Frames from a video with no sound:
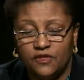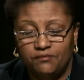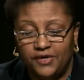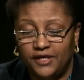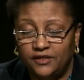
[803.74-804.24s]

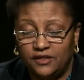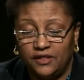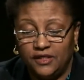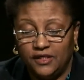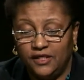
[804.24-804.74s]
But
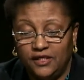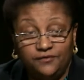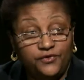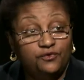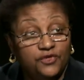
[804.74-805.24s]

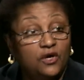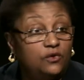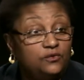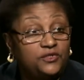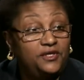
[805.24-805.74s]
if you
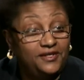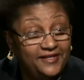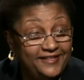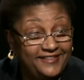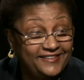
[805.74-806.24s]
don't,
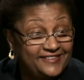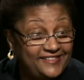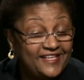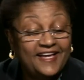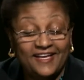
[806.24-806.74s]

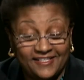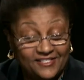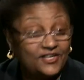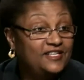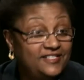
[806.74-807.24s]

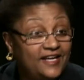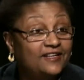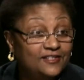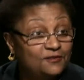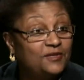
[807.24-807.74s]
it's going to take
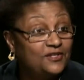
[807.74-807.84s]
a little bit